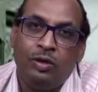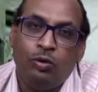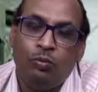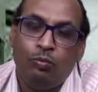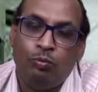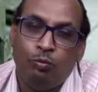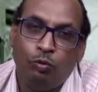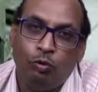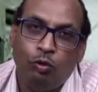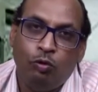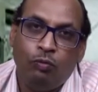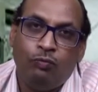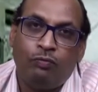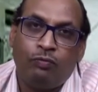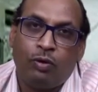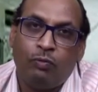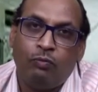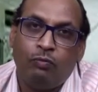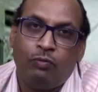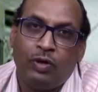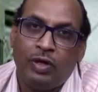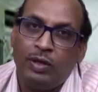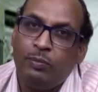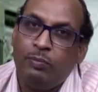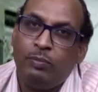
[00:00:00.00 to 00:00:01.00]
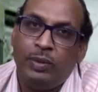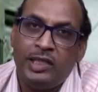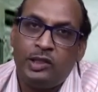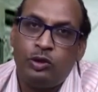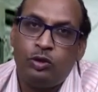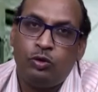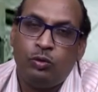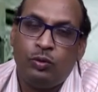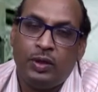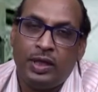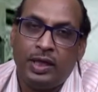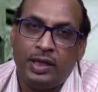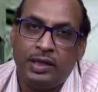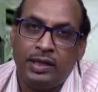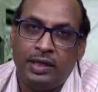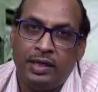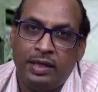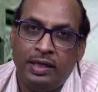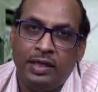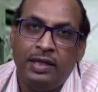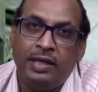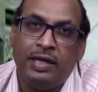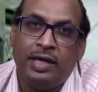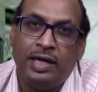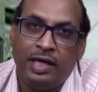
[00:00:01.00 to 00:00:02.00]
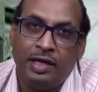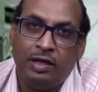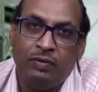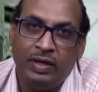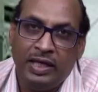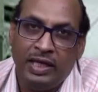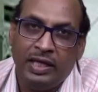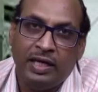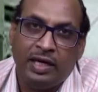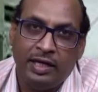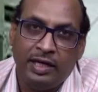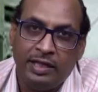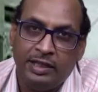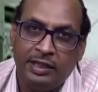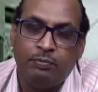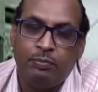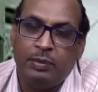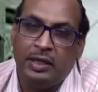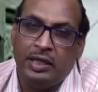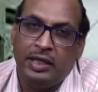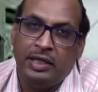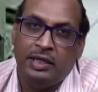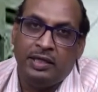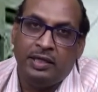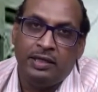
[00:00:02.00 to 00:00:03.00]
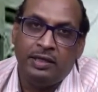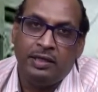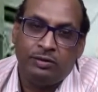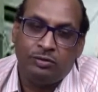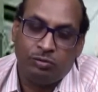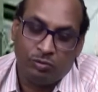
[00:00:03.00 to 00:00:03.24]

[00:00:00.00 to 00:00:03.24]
to move from one place to another at very high speed.